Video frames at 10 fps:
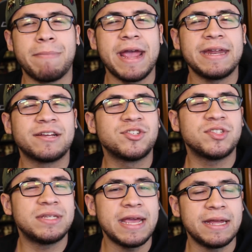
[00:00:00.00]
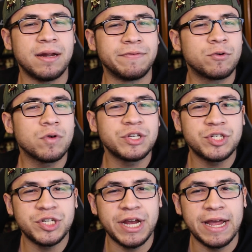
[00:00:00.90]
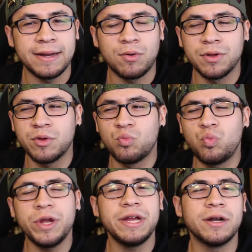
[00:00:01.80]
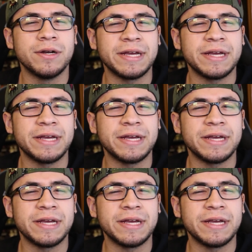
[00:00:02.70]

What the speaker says: manic state of Chris Chan or the weird,